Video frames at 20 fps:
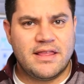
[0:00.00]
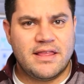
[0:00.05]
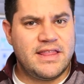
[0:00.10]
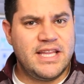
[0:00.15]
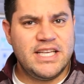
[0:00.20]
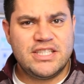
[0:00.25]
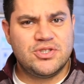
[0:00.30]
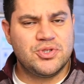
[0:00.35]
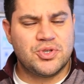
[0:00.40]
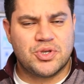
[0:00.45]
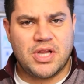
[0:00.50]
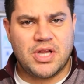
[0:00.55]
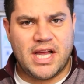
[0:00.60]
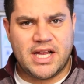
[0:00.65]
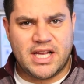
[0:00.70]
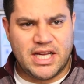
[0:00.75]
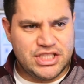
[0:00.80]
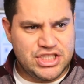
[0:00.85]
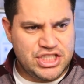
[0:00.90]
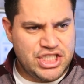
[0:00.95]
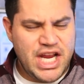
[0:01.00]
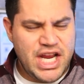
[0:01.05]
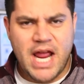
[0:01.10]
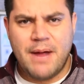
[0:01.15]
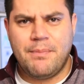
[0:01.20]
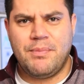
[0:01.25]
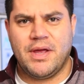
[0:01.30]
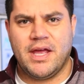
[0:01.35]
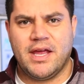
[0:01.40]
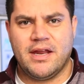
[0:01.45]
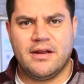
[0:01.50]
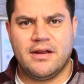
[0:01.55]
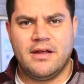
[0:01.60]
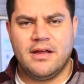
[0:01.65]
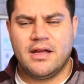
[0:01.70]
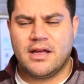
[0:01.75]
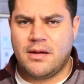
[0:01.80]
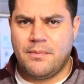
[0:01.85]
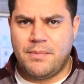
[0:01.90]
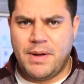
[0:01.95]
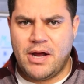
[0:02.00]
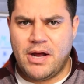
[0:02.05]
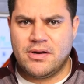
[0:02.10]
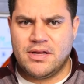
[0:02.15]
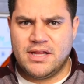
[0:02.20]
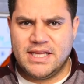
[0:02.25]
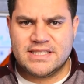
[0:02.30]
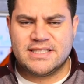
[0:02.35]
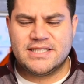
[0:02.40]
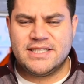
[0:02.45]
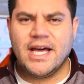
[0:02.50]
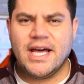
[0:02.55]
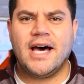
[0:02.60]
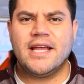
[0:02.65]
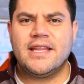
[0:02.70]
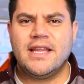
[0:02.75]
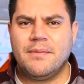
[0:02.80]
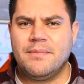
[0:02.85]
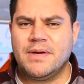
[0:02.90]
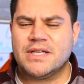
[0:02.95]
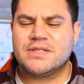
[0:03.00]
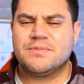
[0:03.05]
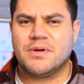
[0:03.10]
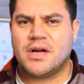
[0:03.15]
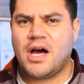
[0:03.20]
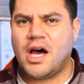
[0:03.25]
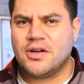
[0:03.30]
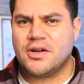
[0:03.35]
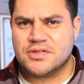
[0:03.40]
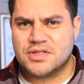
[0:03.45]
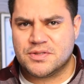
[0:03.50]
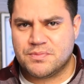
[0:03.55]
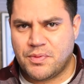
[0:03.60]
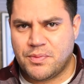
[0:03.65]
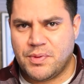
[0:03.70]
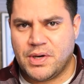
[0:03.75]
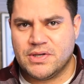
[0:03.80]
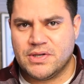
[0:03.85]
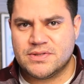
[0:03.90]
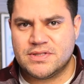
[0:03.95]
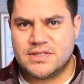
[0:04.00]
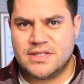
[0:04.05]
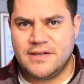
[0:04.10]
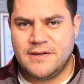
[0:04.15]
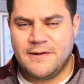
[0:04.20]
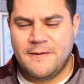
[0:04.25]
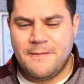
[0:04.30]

This looked like a champion compared to this dud that Mitch McConnell just proposed.